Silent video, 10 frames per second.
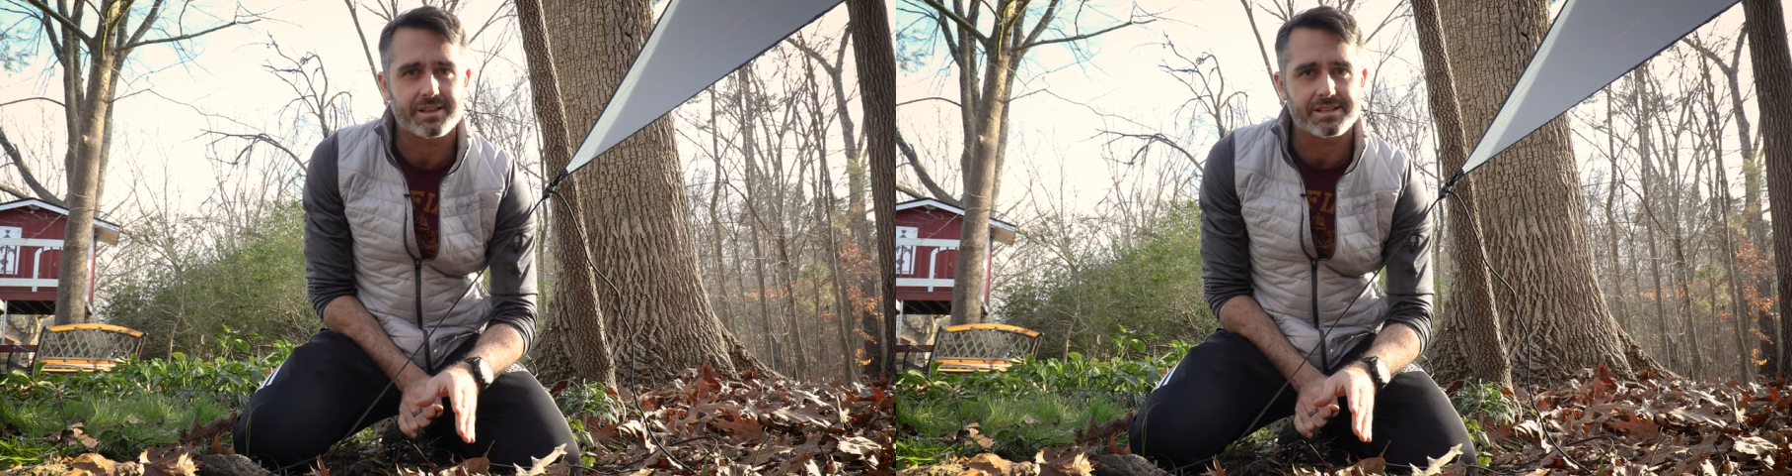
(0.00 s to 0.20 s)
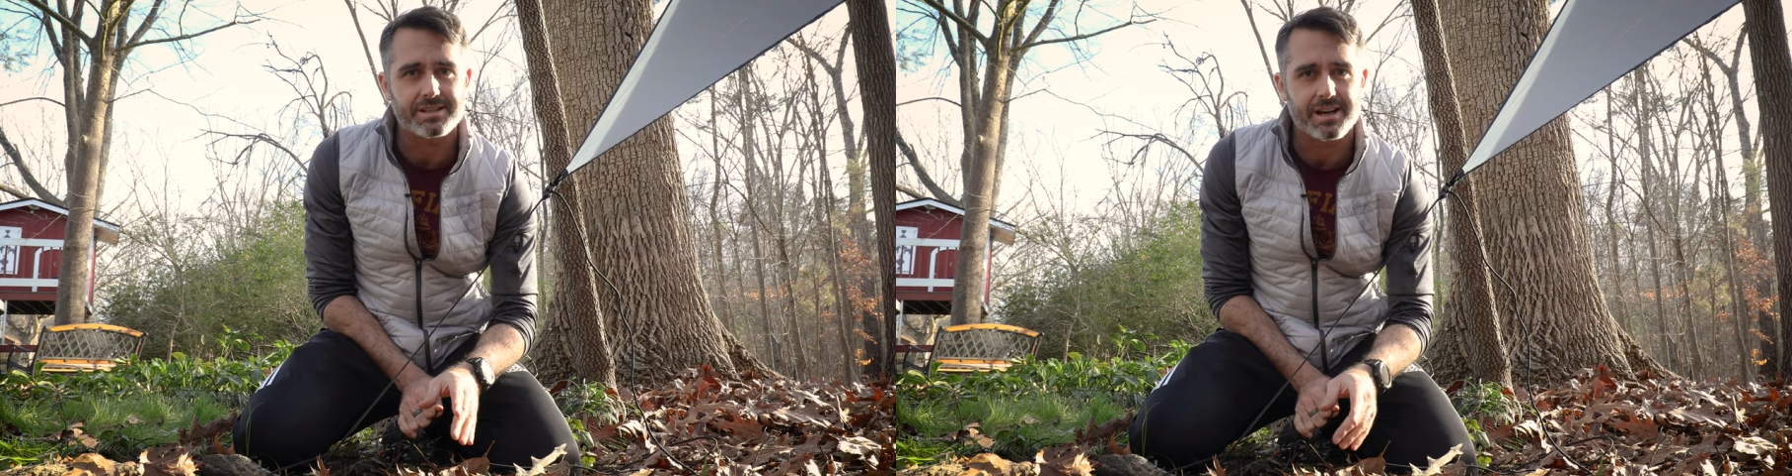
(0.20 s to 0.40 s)

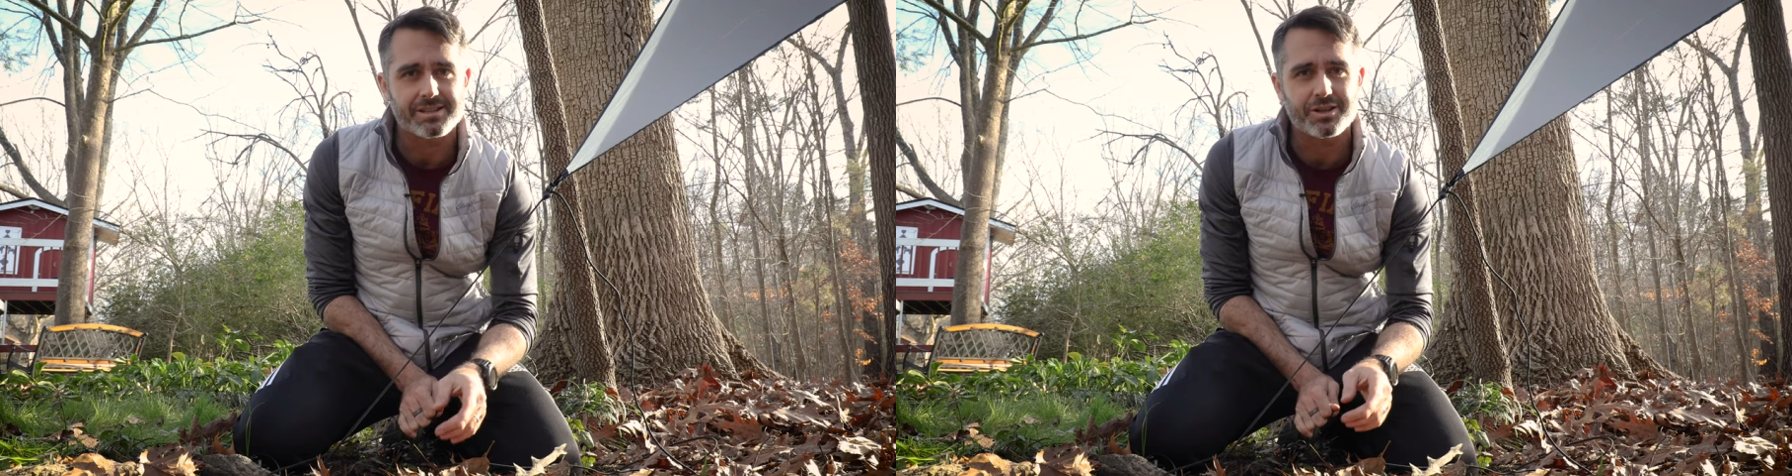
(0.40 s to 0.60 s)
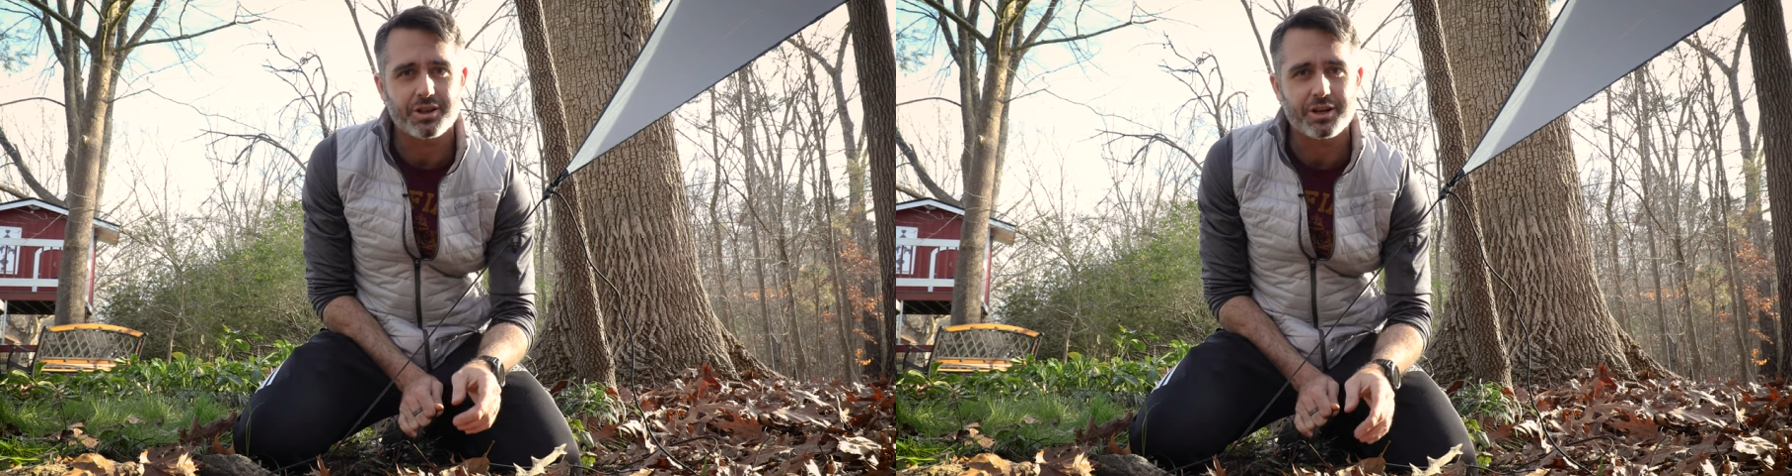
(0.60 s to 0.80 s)
of this
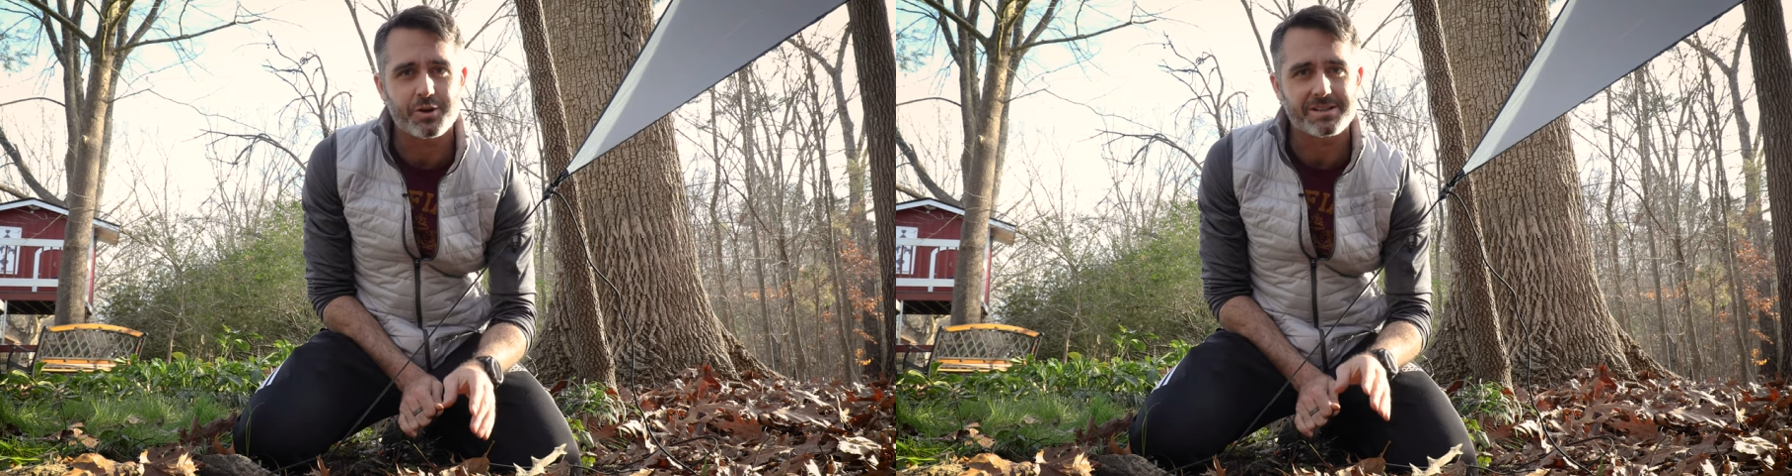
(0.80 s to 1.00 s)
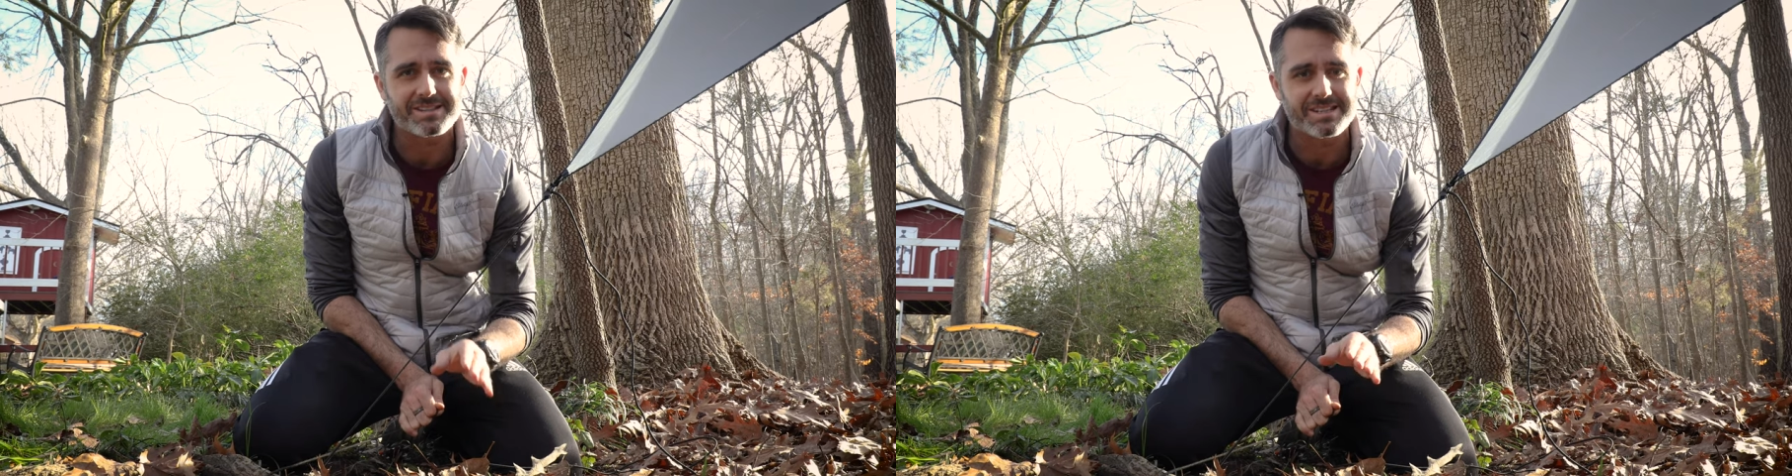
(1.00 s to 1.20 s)
knot so that
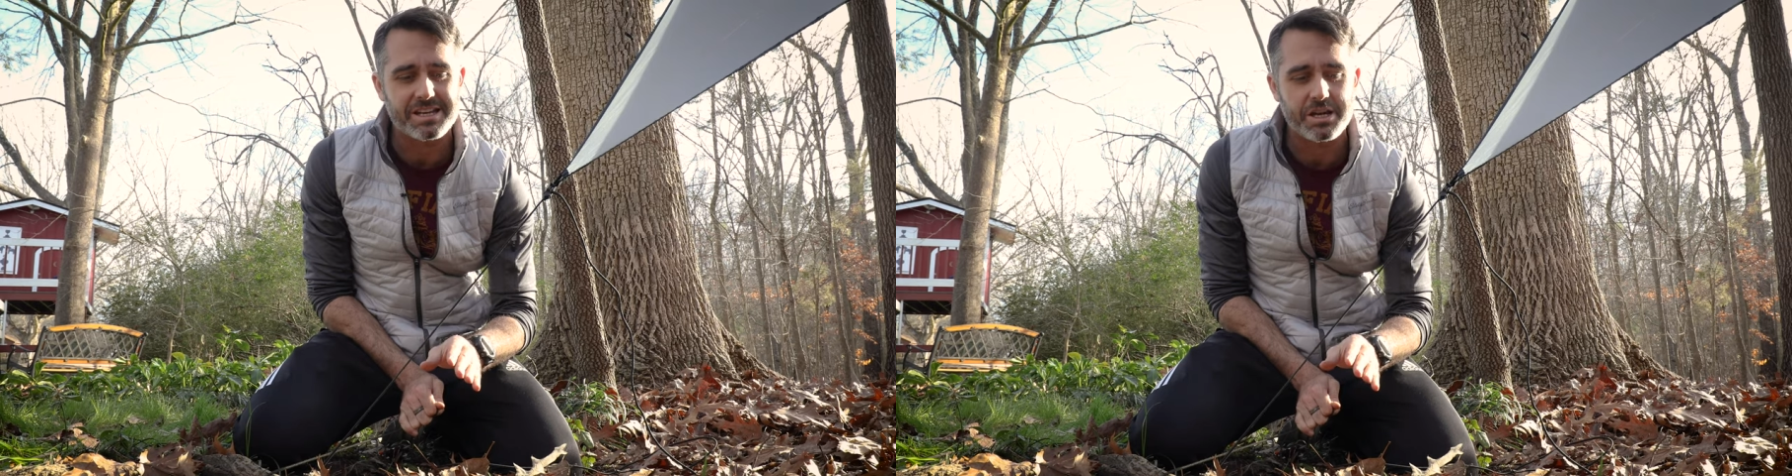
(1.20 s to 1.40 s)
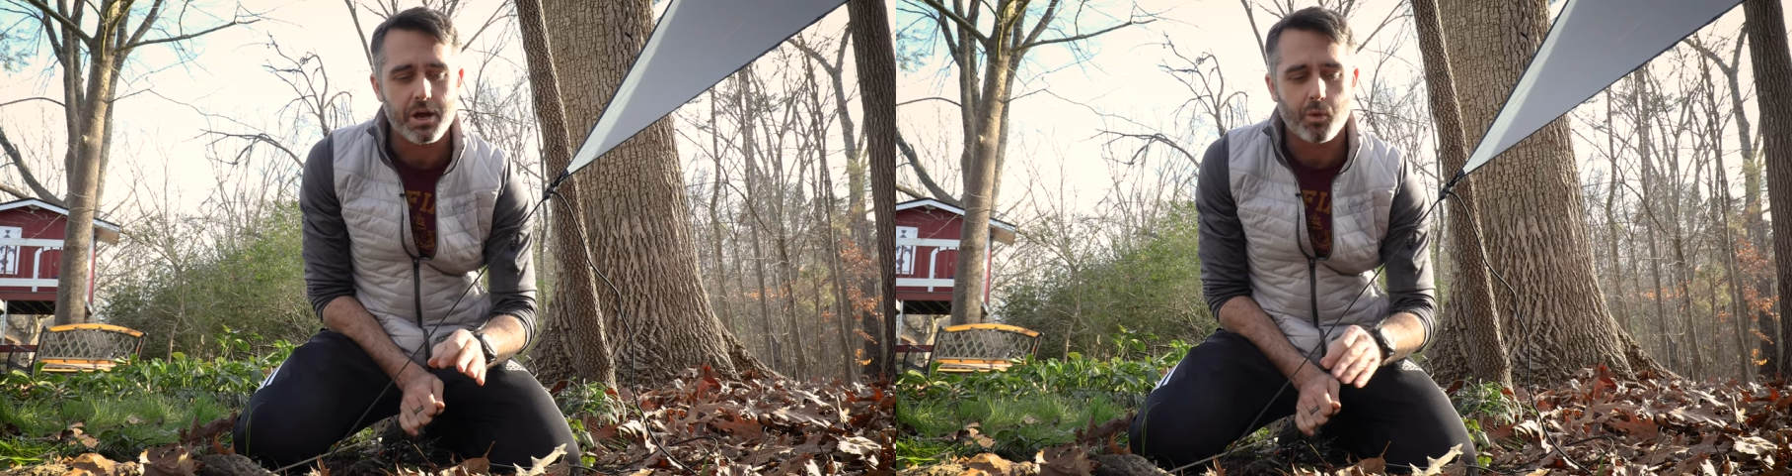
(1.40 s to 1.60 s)
you can
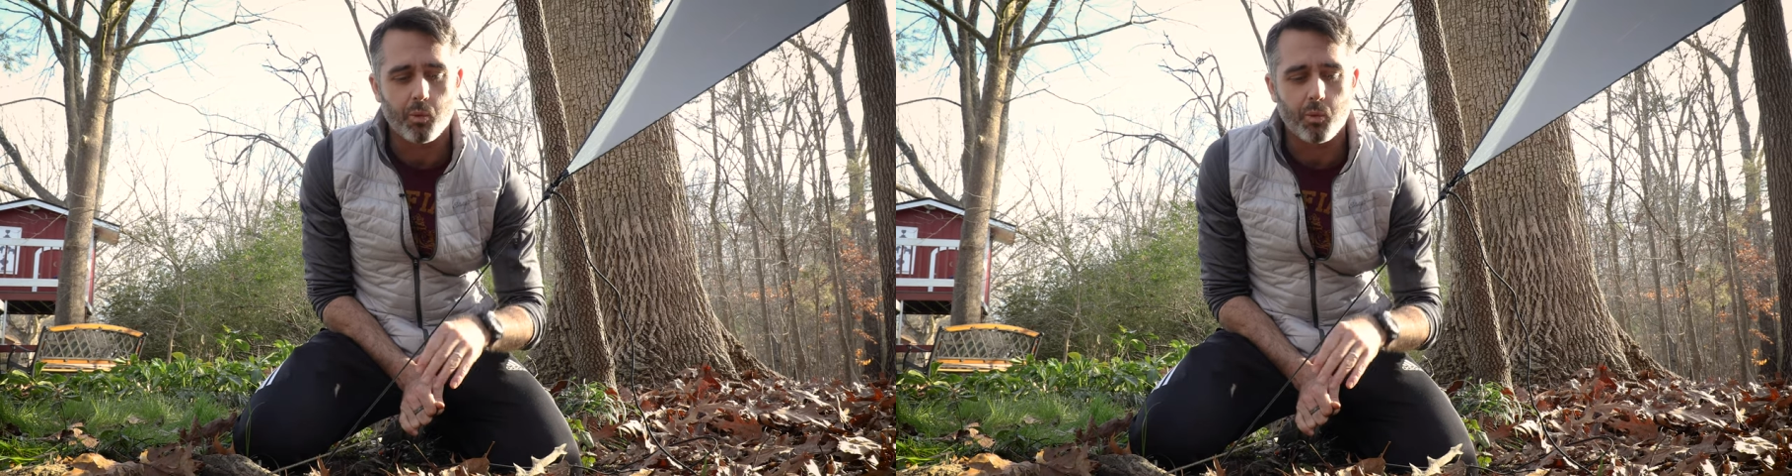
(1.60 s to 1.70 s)
see